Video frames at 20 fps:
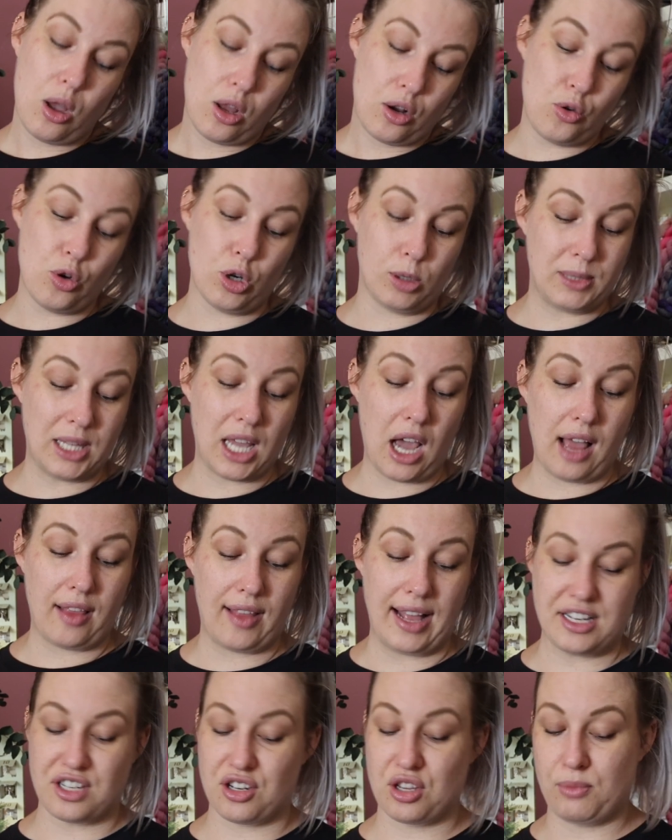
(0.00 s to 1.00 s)
Normally I
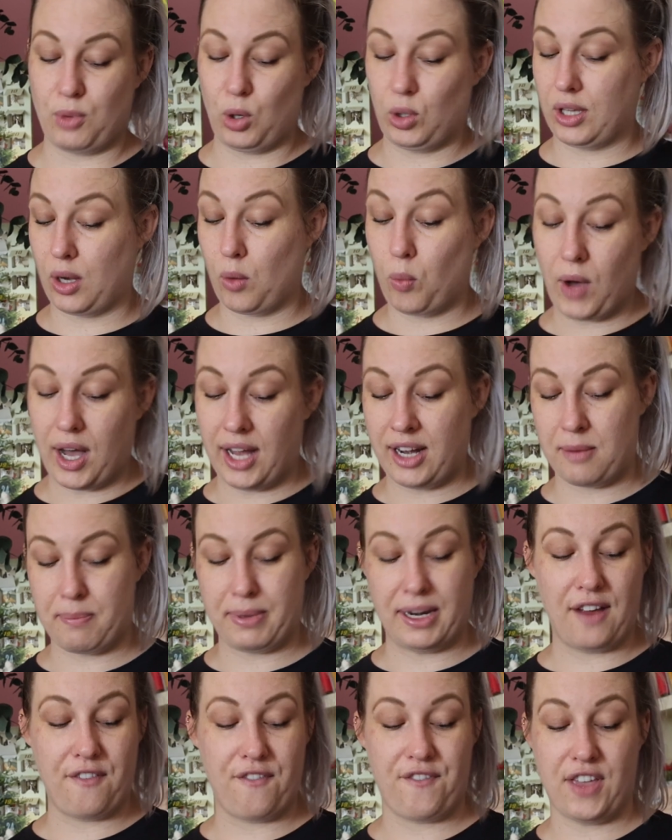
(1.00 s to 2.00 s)
like to do them all in one,
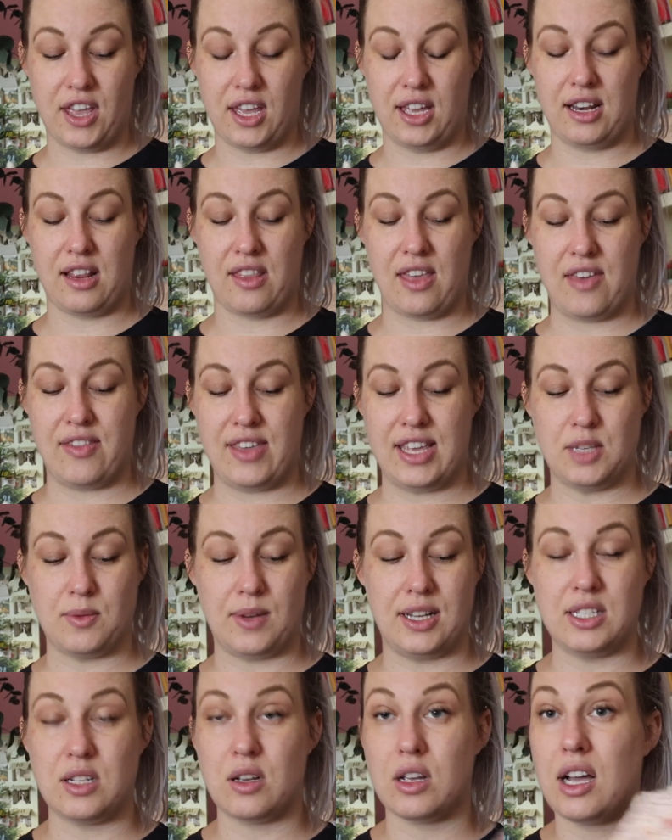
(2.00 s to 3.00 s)
but I figured that these
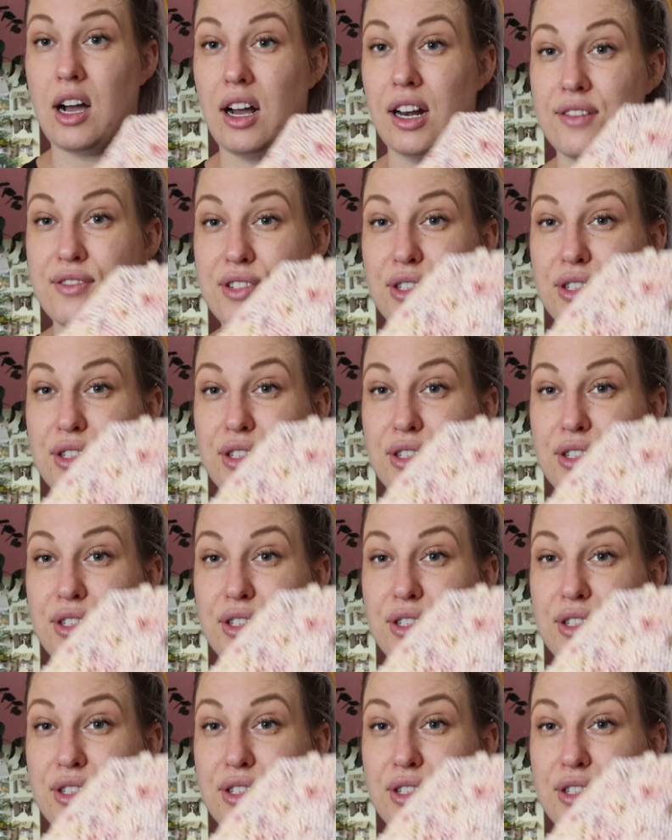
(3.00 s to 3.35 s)
ones kind of